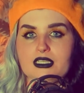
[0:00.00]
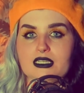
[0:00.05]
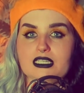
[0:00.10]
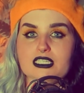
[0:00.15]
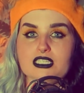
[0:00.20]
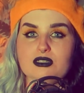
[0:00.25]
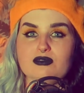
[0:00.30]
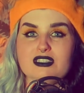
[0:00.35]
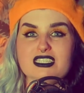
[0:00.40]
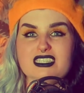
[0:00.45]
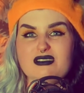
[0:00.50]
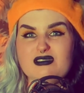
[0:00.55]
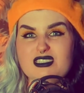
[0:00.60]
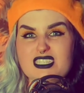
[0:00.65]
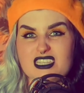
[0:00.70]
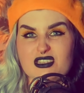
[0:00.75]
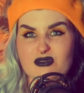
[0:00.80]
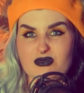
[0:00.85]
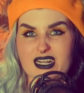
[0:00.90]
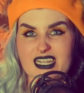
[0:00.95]
As a
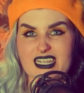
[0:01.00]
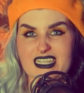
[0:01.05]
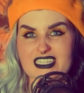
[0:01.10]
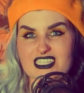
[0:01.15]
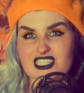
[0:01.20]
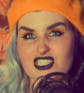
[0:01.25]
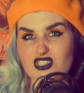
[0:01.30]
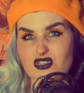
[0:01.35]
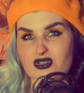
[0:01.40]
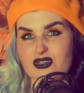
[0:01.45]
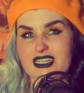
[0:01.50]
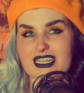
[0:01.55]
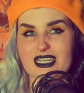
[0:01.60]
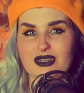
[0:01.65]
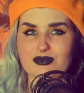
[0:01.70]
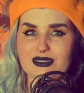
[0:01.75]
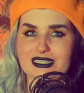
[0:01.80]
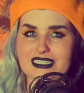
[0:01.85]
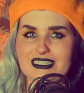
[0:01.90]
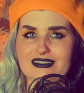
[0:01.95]
result of the raid, John
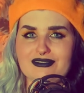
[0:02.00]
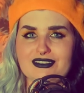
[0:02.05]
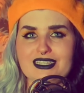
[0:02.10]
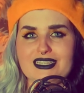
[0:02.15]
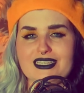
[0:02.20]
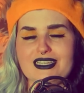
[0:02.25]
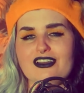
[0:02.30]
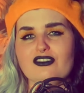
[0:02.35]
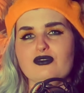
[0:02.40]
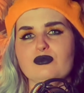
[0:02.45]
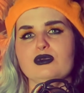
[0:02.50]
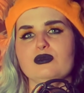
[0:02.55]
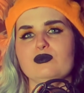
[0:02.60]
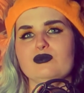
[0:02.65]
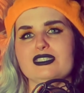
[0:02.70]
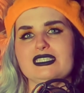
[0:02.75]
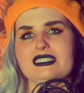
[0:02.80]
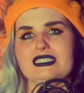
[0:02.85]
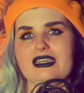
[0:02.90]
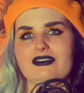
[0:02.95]
now believed that the government
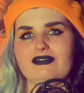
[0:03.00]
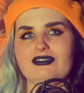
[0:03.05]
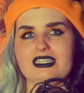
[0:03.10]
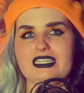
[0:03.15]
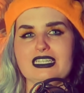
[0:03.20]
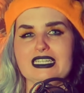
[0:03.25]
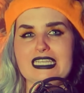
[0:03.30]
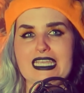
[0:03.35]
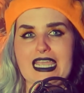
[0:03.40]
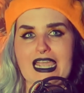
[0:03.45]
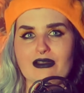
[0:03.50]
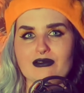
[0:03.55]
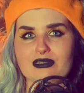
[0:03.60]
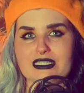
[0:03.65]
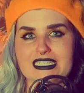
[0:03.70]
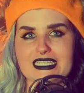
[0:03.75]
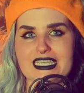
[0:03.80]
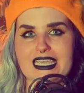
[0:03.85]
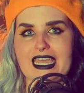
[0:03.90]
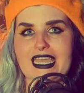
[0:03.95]
was definitely out
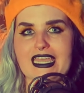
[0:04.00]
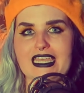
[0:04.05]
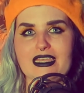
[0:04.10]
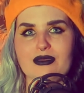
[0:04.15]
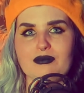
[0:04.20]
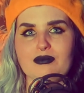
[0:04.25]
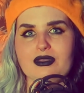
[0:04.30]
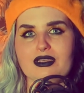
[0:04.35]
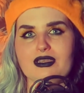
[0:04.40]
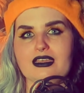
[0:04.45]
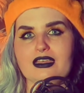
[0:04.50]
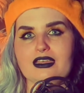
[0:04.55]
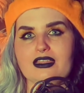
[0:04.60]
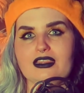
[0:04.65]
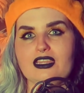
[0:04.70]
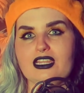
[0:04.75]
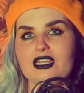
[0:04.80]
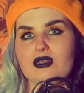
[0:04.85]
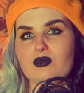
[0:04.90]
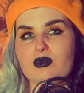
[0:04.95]
to get him,
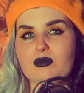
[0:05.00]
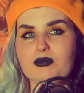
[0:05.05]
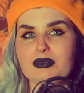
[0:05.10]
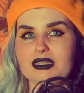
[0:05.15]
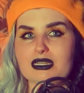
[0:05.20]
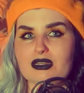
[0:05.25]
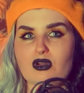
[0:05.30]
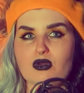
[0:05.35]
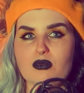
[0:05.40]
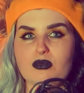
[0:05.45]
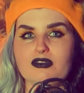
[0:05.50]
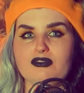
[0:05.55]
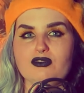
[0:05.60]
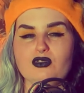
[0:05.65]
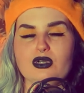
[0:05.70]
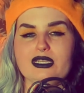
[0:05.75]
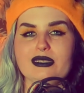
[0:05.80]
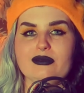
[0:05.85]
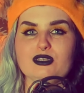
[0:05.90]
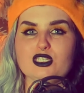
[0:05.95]
and that it wouldn't be long
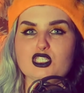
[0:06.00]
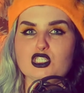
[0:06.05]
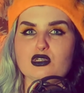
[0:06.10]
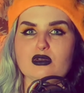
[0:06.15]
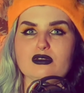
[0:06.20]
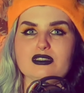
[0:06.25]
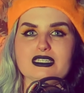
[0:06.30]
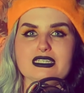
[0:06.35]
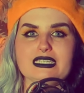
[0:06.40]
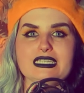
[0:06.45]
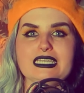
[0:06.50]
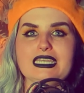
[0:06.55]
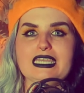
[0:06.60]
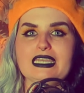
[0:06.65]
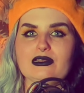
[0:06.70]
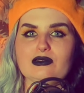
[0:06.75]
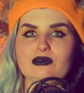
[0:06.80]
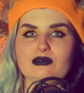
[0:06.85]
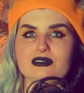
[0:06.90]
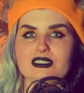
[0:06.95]
before he was shot and
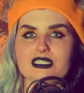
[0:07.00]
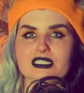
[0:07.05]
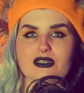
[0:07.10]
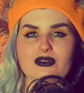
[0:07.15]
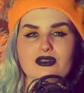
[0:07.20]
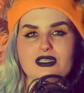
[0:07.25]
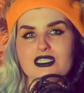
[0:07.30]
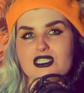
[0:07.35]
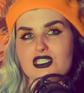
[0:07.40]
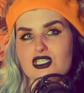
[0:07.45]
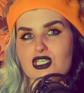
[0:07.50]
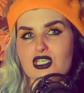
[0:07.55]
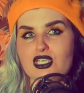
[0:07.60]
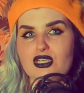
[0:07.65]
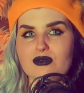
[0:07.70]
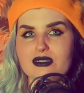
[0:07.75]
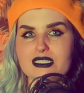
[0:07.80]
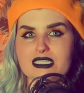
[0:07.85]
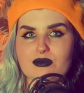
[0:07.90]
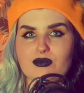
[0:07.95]
killed, so his
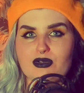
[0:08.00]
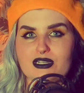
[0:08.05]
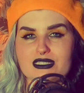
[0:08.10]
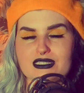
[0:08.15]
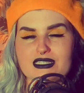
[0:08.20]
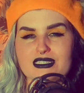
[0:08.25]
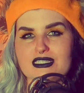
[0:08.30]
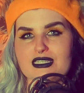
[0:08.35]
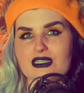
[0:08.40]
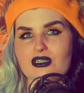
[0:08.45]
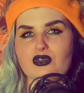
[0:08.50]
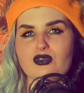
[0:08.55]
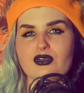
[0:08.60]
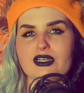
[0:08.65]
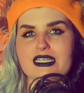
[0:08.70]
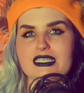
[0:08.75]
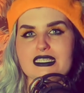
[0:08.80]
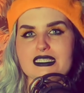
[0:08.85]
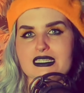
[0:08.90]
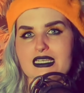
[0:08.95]
security presence
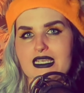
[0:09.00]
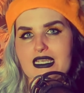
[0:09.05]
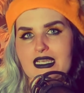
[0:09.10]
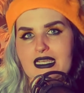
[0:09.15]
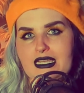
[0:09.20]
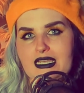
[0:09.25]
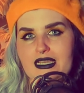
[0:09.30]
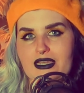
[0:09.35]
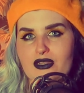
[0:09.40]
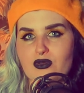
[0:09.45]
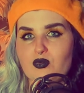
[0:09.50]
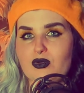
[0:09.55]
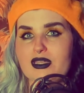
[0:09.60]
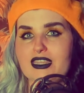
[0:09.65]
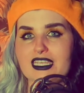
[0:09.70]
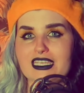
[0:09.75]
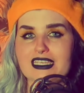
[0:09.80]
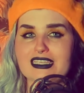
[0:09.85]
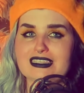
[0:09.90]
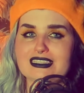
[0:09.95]
increased, and
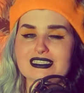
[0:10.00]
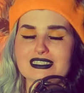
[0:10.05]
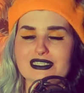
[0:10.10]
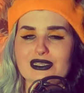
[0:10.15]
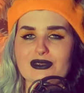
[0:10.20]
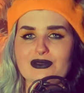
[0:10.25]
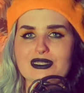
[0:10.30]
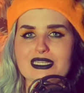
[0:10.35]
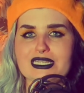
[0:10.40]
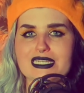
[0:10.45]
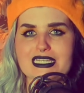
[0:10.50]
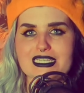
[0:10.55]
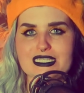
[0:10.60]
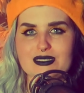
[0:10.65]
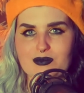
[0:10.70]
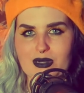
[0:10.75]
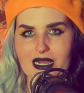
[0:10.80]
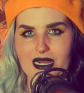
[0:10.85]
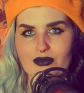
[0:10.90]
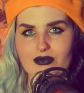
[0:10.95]
with it, so did
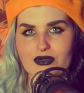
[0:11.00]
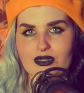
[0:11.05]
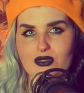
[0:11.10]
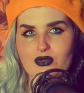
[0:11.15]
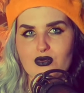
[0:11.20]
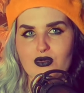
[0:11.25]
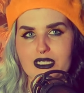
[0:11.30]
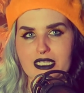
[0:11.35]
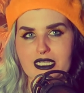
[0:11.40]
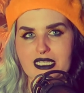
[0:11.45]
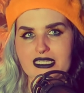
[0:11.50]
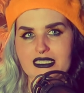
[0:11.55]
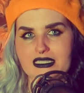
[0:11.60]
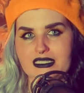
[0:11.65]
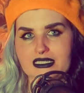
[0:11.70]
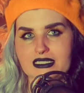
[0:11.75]
his paranoia.